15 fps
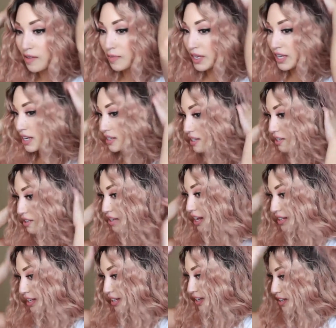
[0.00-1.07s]
because it's, I
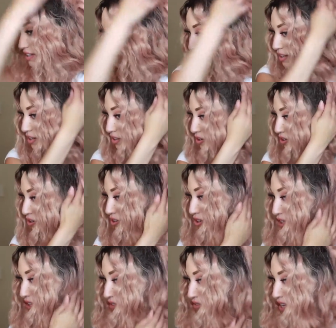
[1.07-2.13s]
think because of the
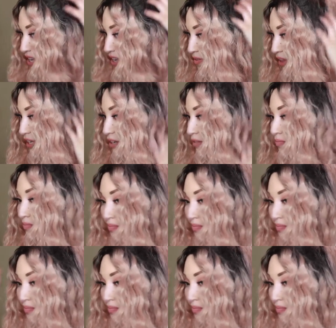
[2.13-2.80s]
curl of it, like